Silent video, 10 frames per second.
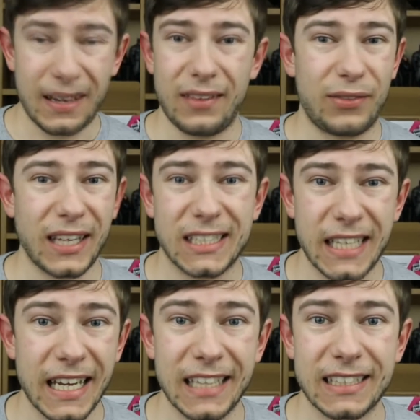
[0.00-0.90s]
this
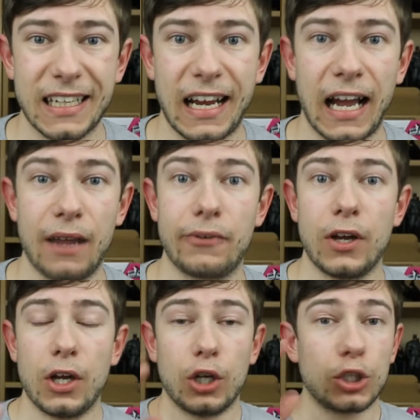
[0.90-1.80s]
thing is going to have
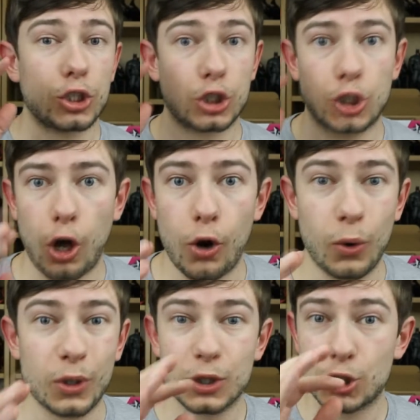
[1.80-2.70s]

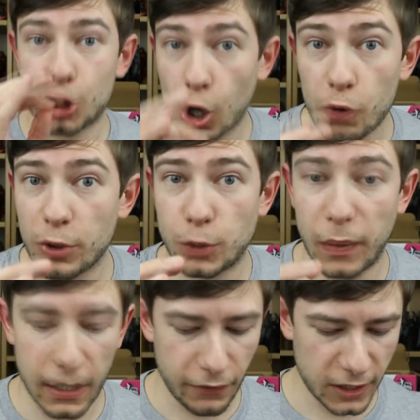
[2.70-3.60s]
so much
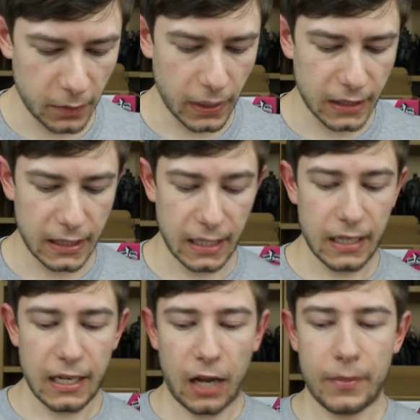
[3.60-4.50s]
better visibility.
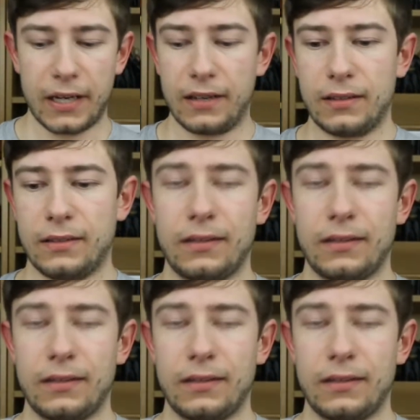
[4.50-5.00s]
I mean,